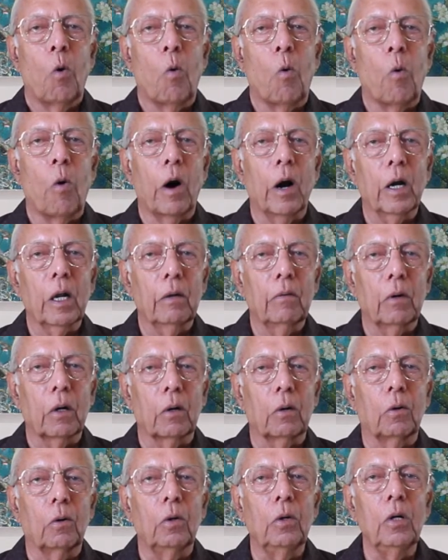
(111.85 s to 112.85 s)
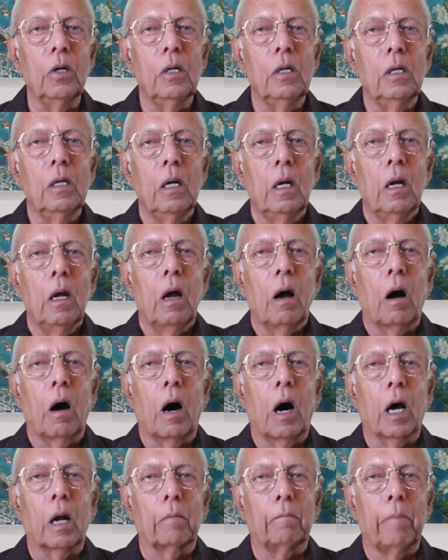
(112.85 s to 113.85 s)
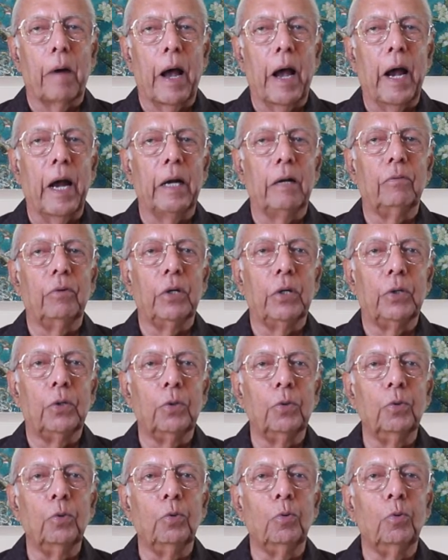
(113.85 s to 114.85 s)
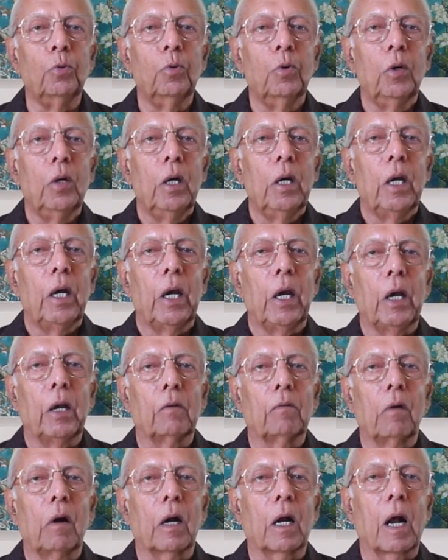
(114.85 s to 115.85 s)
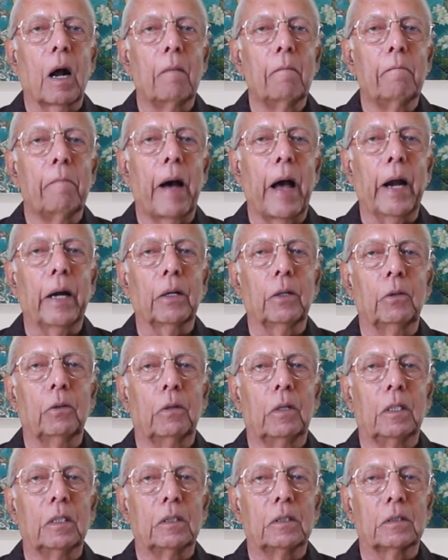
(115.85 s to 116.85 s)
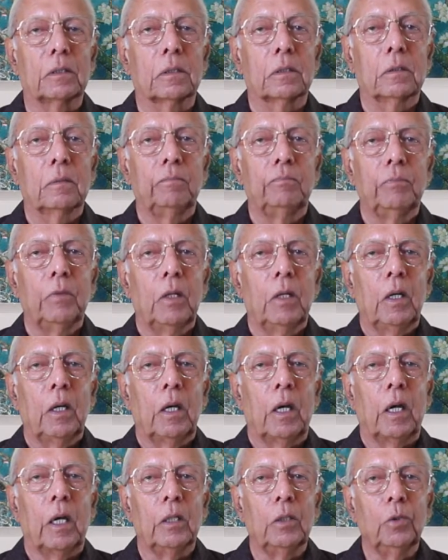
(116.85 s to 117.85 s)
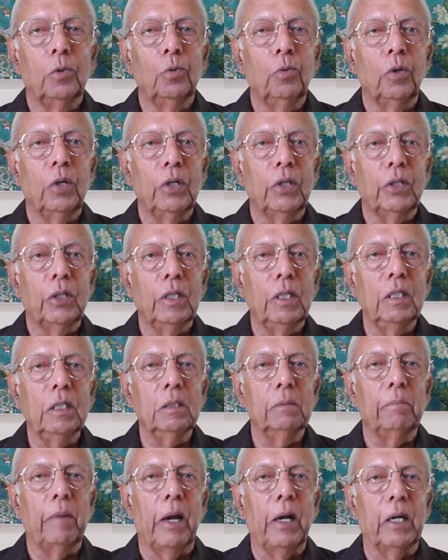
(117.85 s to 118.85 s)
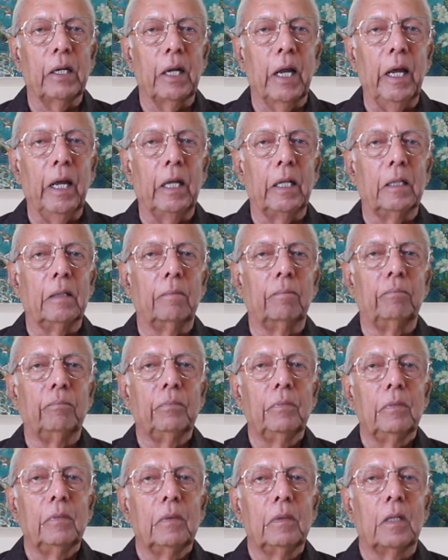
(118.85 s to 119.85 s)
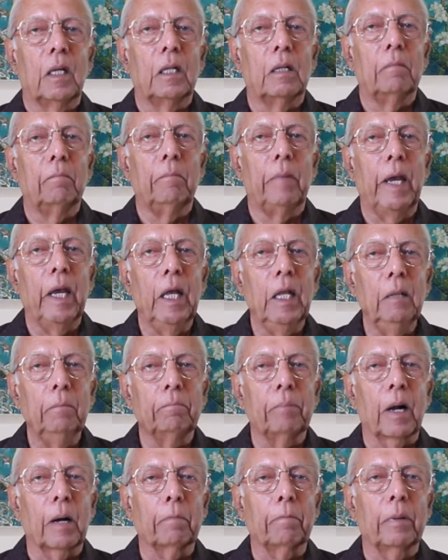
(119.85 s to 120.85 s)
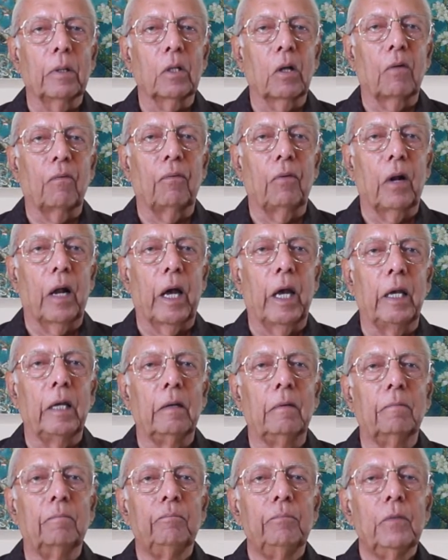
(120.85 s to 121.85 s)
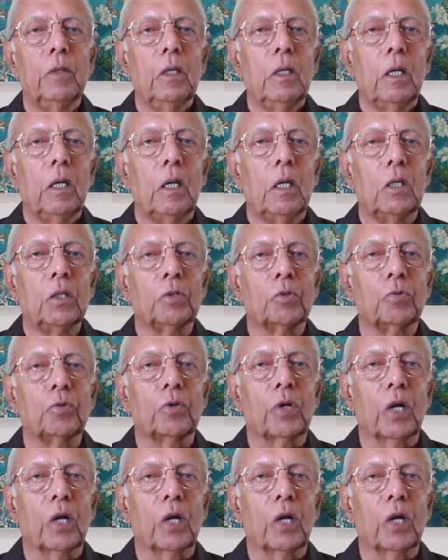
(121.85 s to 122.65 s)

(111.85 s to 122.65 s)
Whatever good or bad we do, it will come back to us. Hindu rishis maintain that the main purpose of life is to